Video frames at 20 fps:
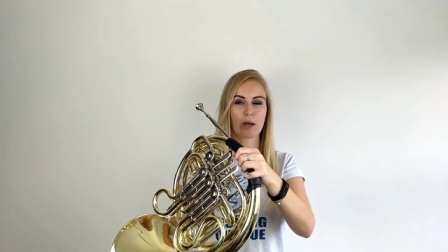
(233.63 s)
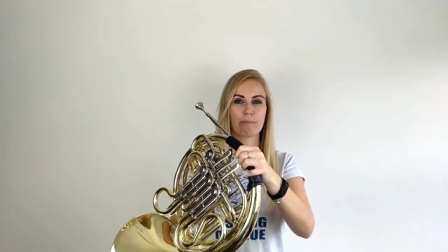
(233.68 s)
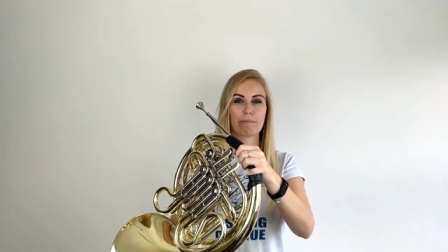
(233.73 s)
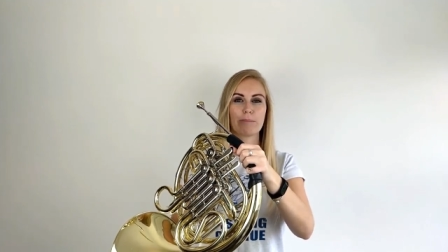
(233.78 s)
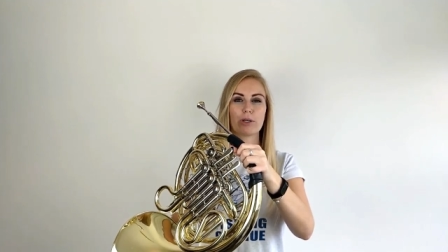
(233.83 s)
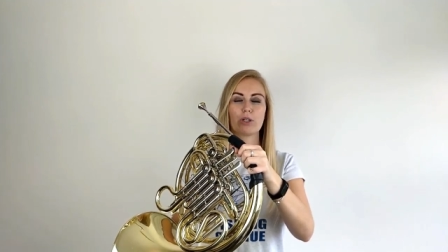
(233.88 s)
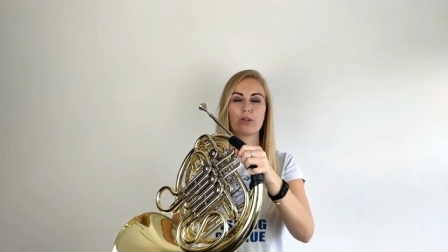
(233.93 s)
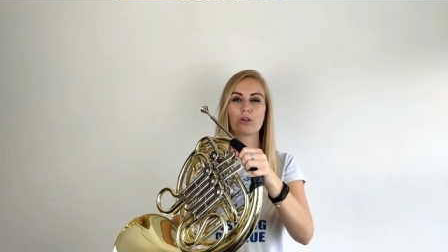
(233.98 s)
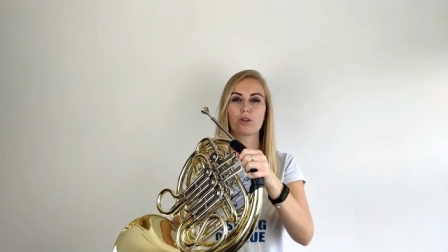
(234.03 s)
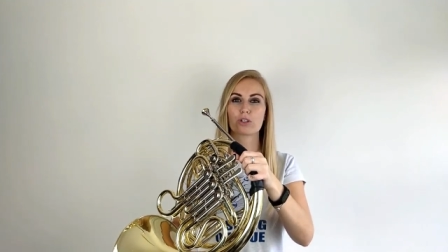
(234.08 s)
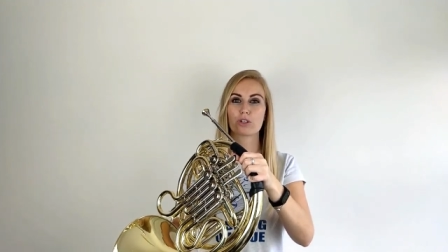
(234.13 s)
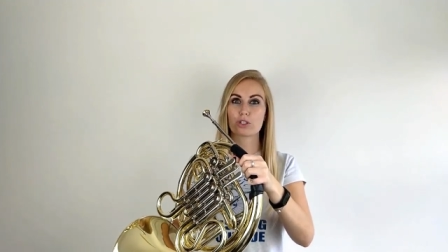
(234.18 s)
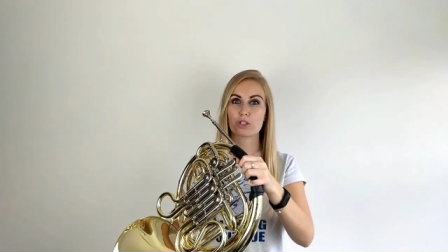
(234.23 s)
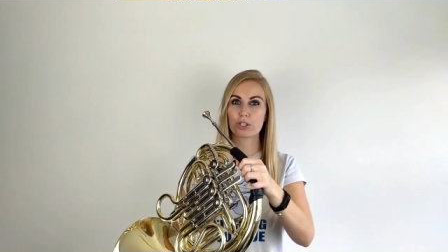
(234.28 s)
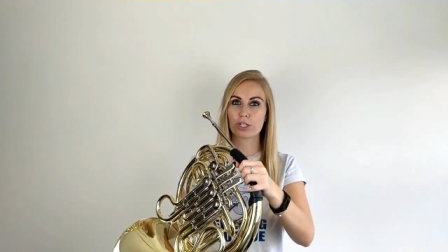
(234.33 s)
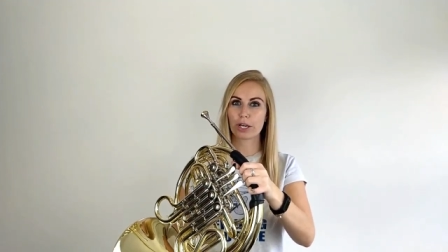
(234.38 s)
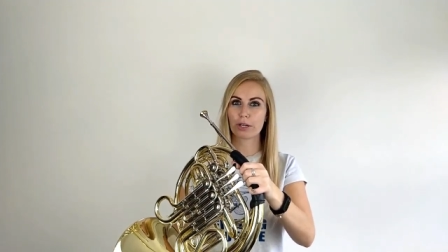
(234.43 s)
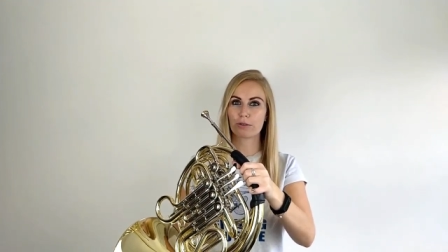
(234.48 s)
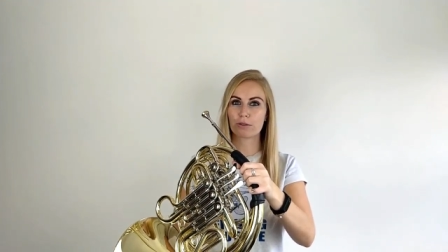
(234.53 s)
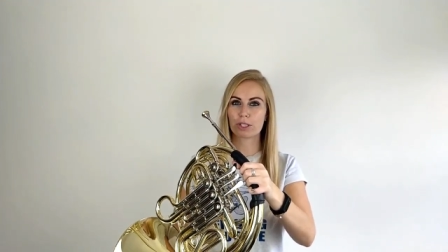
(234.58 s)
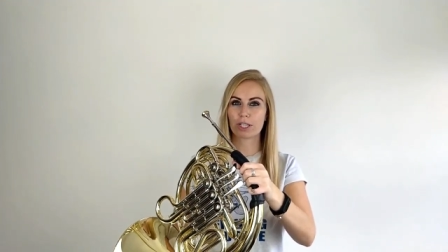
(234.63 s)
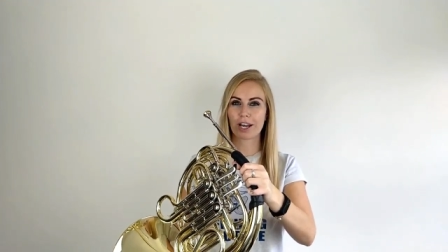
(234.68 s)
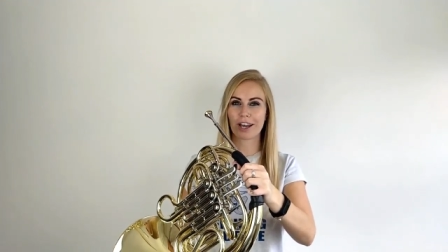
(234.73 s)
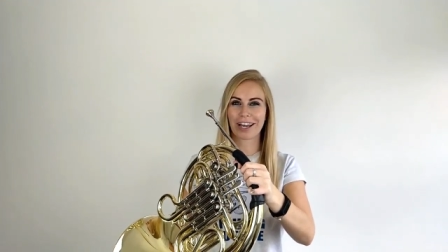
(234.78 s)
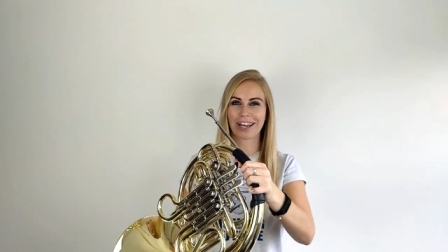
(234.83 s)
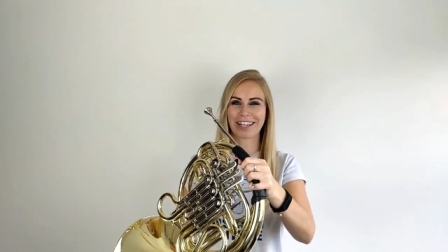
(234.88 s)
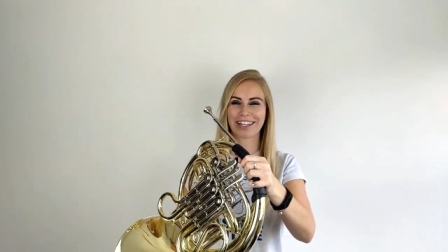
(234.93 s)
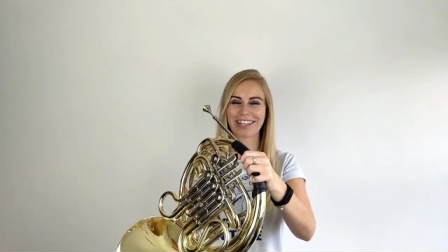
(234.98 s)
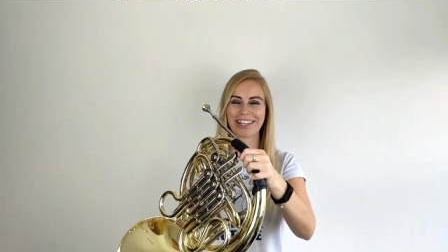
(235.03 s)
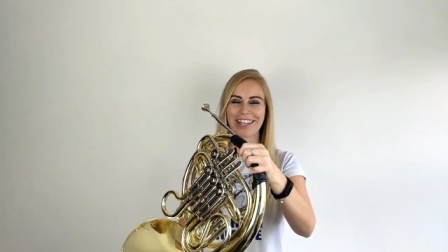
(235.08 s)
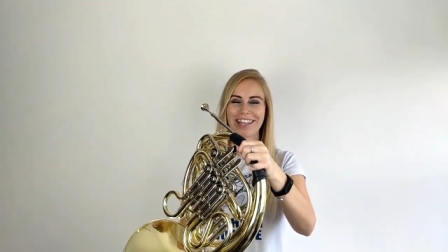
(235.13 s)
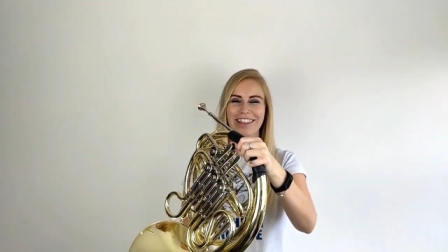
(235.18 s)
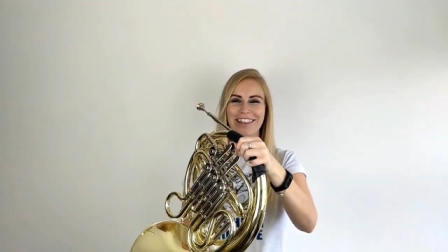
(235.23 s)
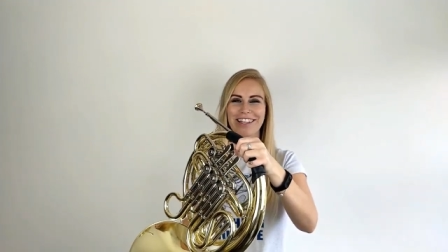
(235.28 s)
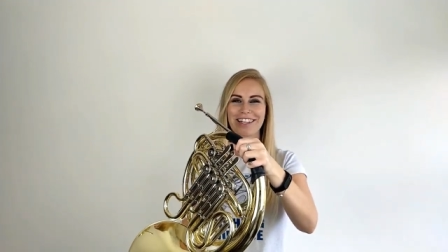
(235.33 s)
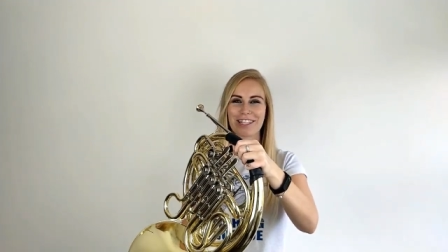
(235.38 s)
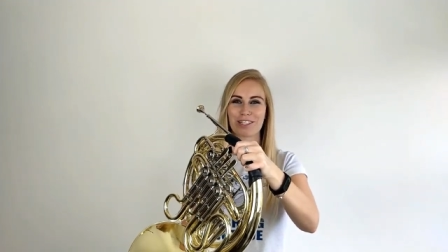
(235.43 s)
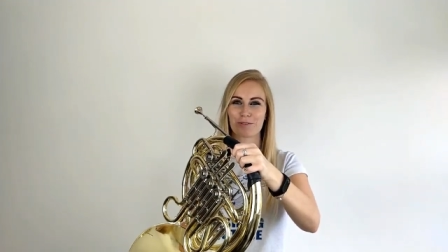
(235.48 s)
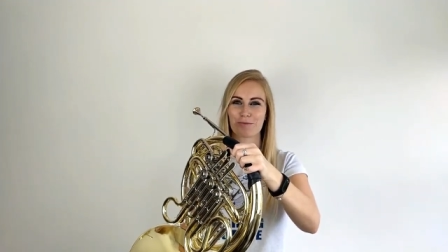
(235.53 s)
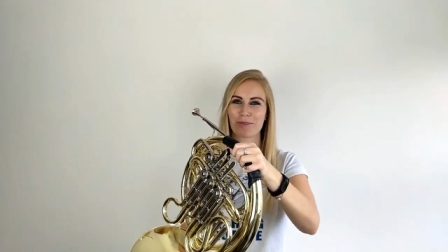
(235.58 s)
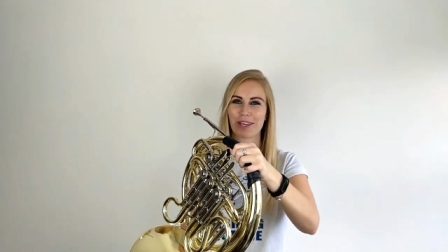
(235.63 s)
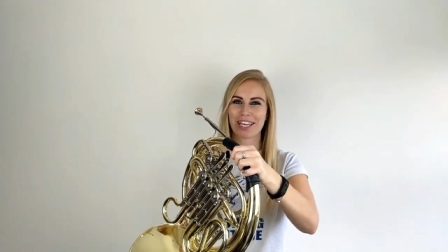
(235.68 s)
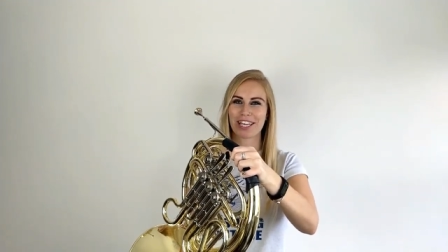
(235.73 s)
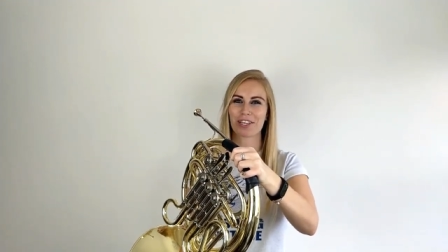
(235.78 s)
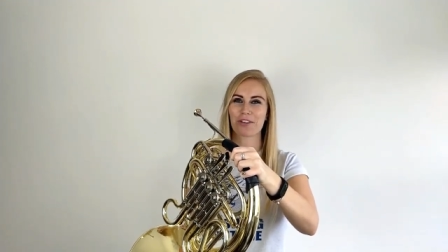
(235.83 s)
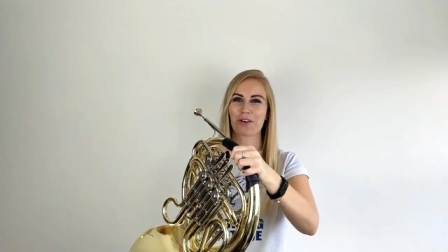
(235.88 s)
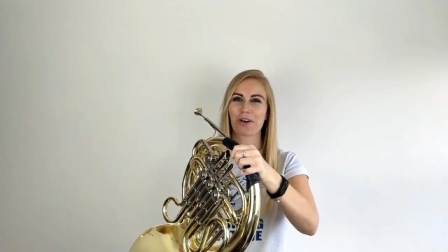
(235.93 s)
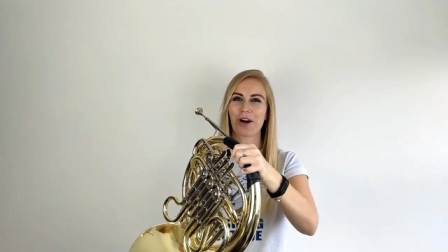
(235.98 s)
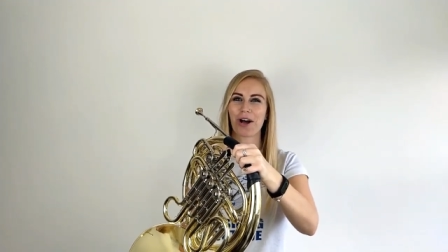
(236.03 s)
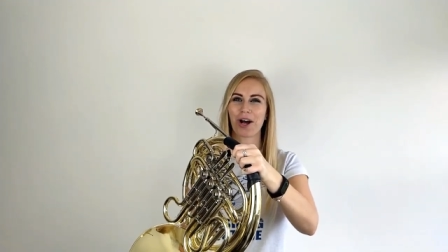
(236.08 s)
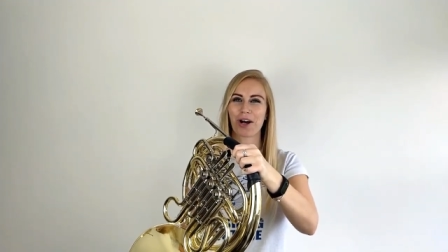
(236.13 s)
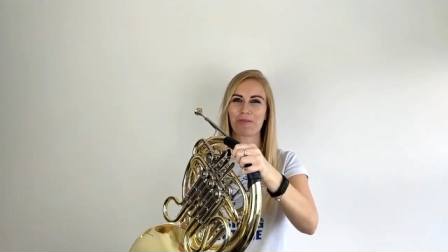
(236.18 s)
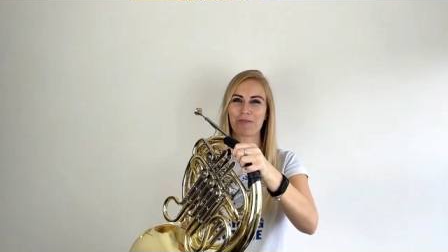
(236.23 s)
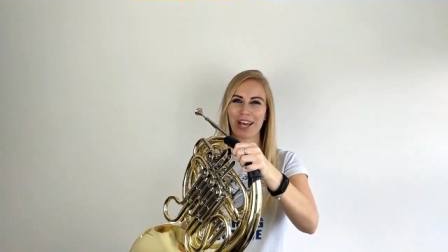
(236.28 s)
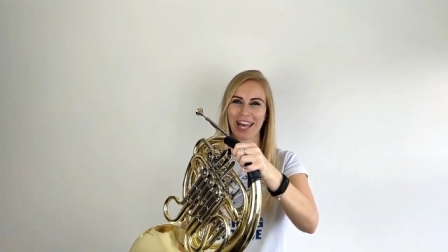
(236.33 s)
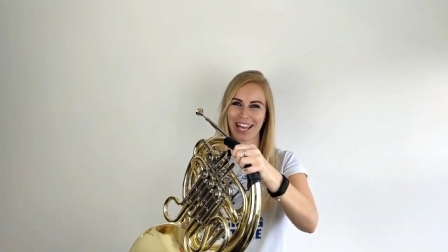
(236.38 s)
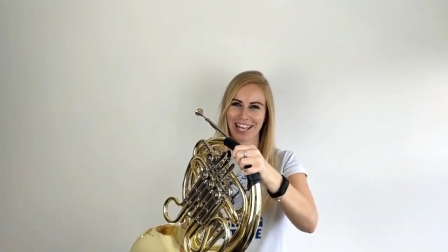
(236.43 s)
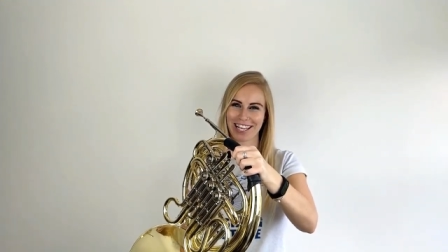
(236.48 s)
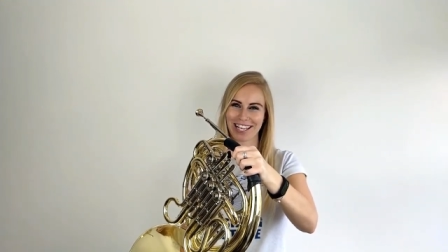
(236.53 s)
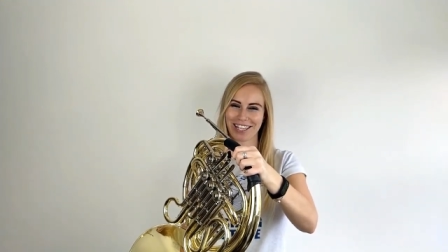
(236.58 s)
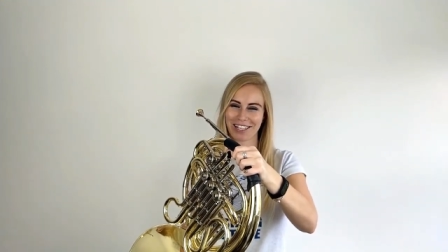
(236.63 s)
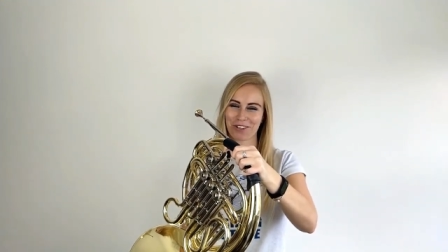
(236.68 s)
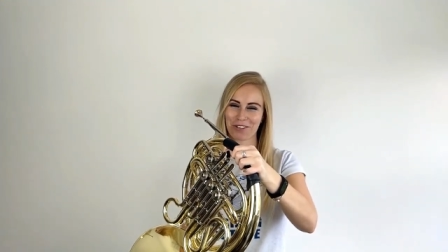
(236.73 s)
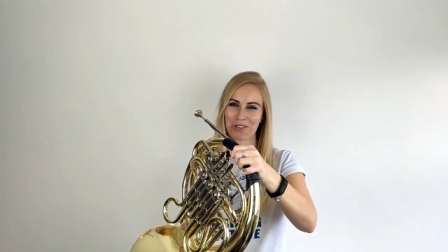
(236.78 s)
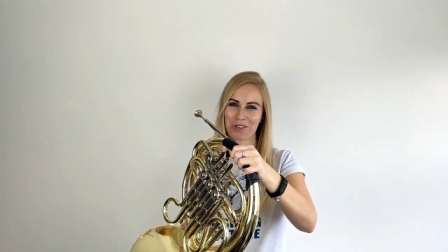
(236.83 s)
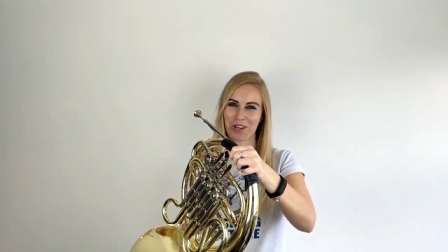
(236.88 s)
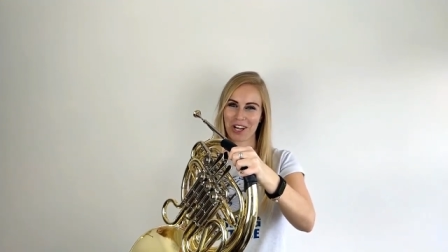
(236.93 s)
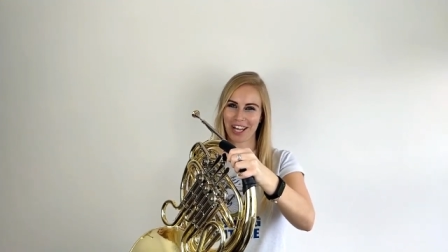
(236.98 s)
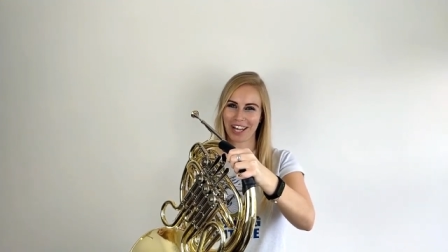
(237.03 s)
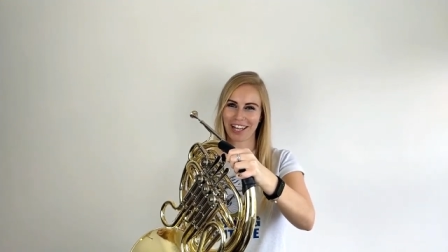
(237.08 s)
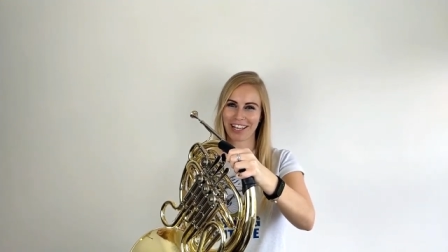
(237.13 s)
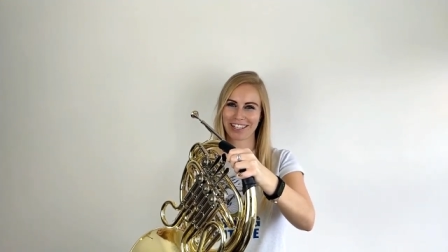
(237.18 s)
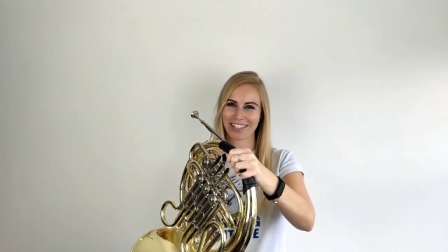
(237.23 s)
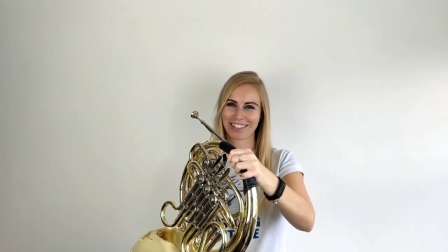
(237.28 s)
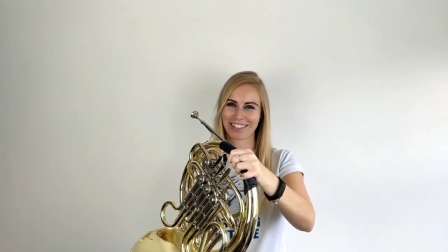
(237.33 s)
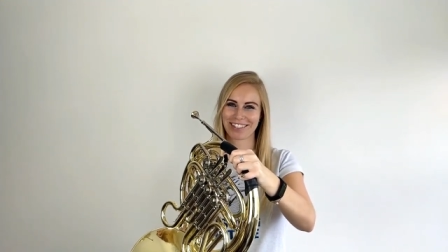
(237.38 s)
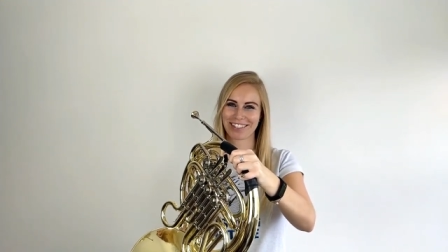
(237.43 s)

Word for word: but not so tight that it's making your arm ache or hurt.